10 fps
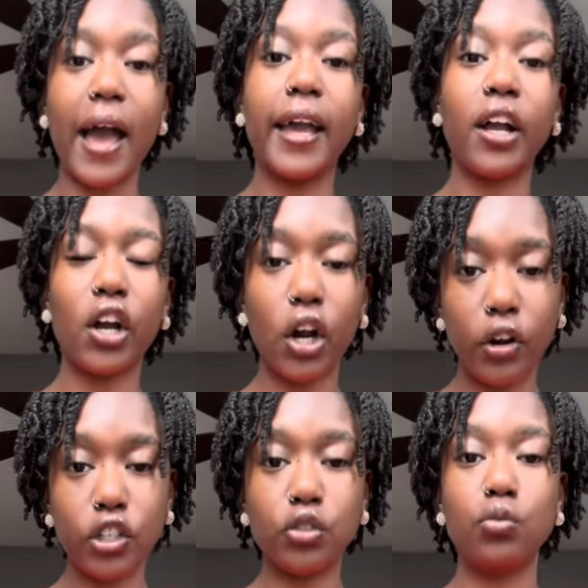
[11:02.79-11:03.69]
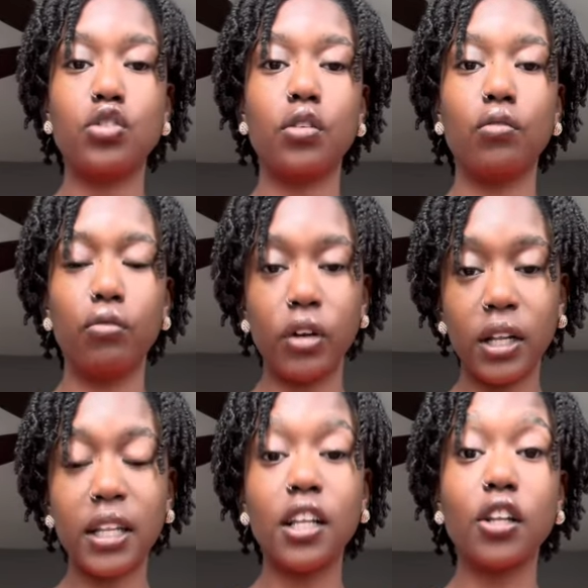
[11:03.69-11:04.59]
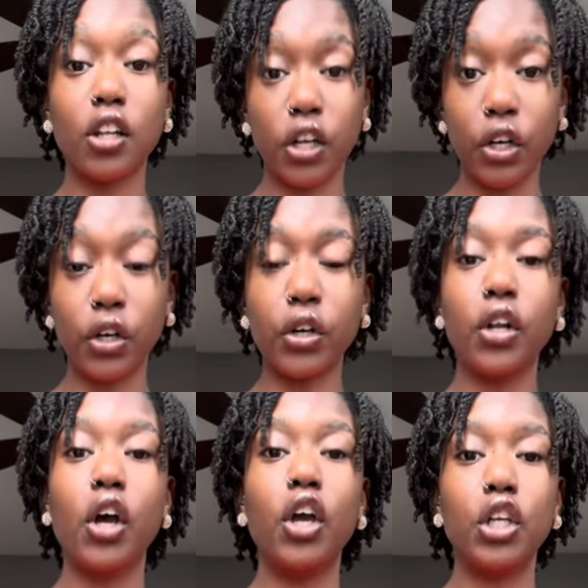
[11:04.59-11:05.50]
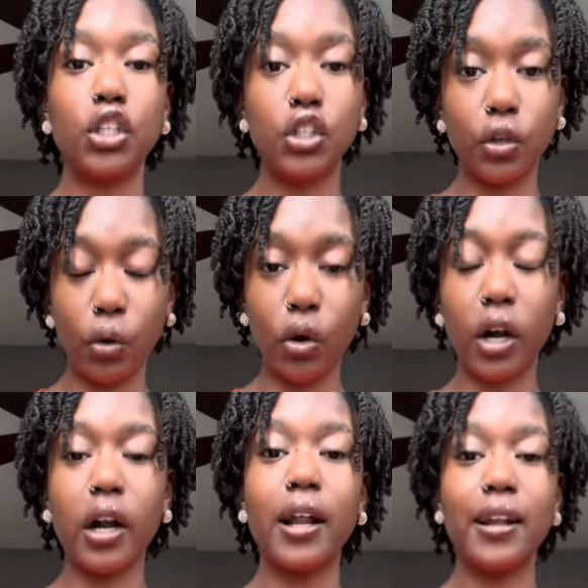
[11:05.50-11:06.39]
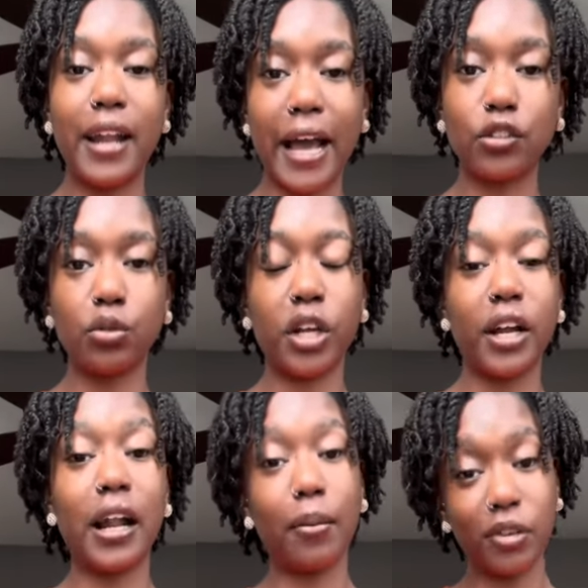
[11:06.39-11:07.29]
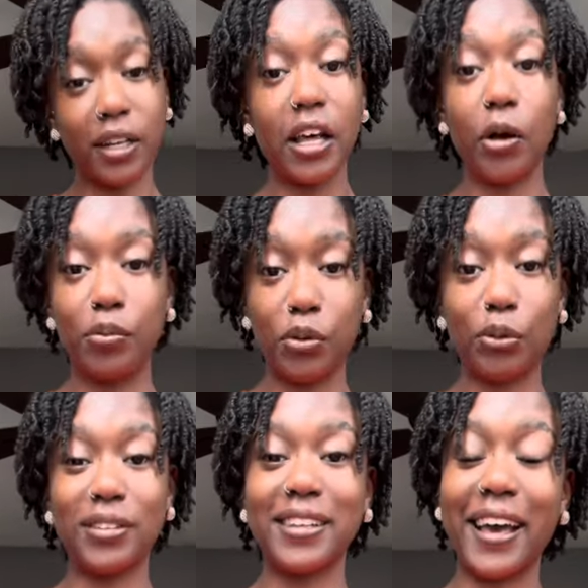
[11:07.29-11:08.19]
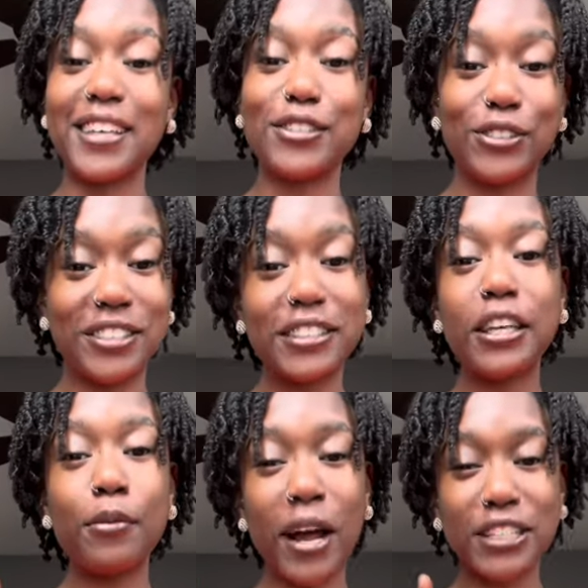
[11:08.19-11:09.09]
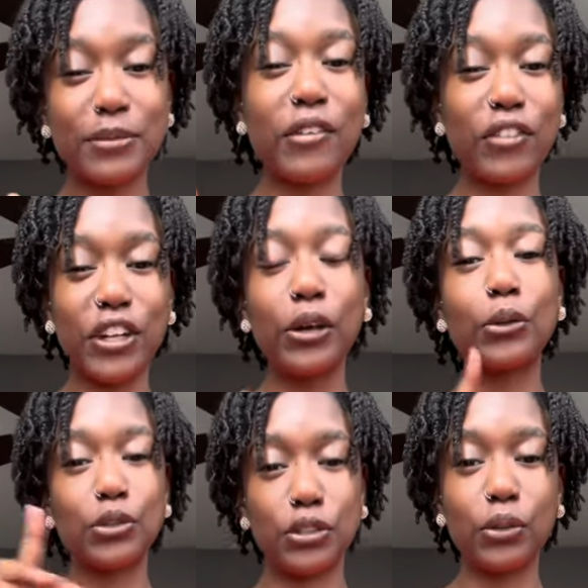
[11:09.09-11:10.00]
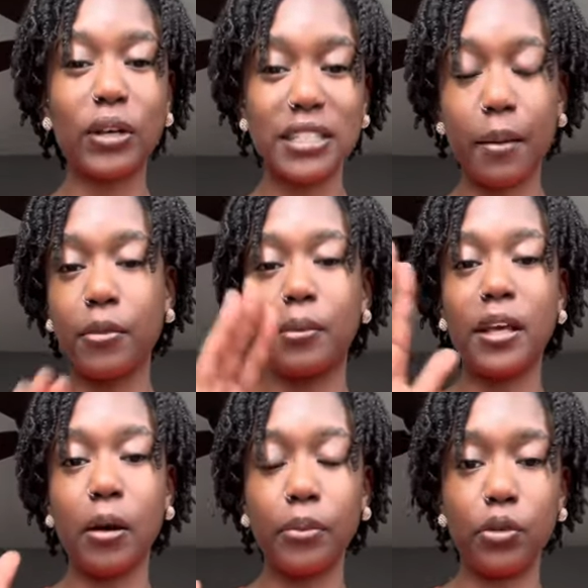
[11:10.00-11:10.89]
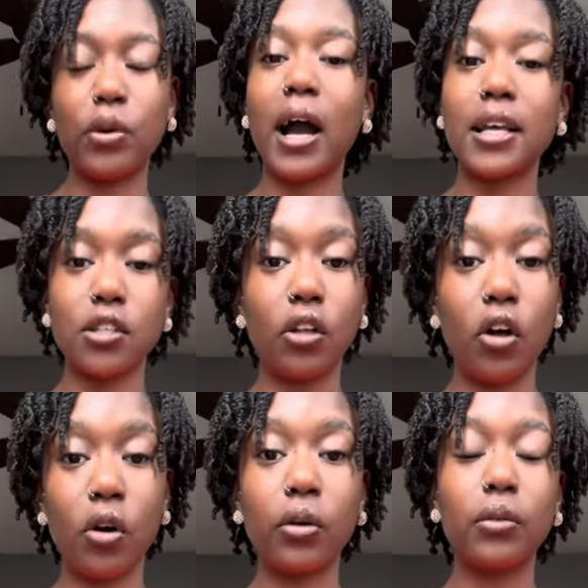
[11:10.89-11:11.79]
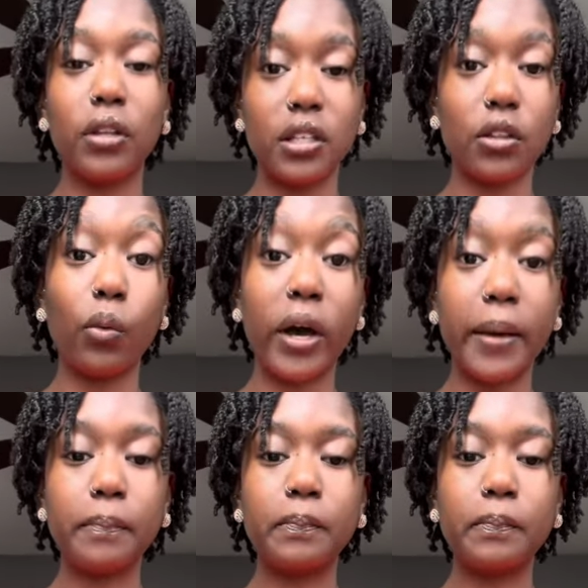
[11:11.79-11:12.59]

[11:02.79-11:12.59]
encourage you to really learn your natural hair, and I'm going to help you with that. So just keep watching my videos too, because I'm going to be helping you guys along the way.